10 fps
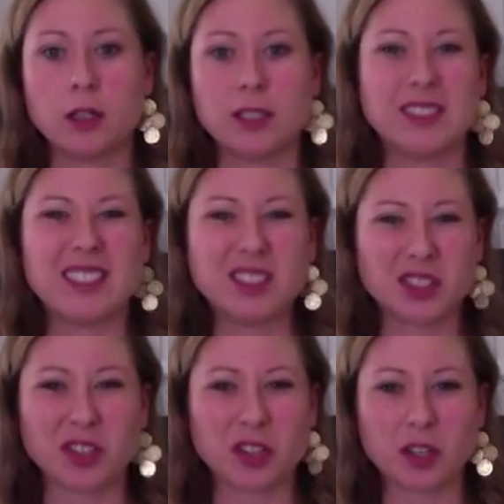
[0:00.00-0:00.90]
It's easier
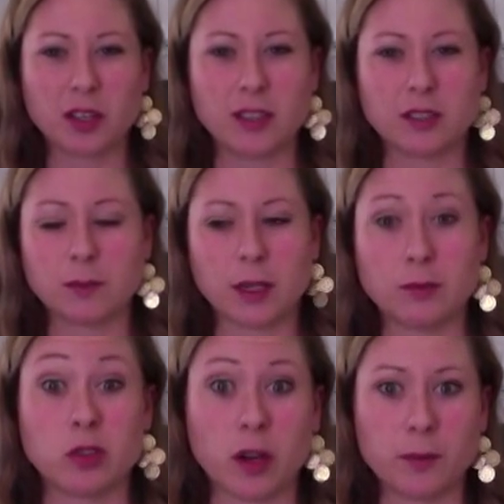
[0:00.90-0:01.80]
to cook than
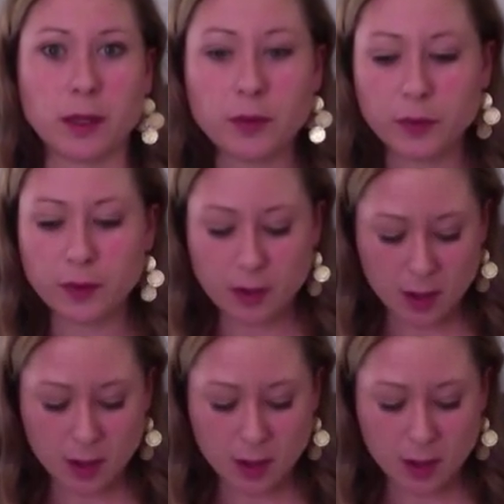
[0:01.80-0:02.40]
sometimes ground beef.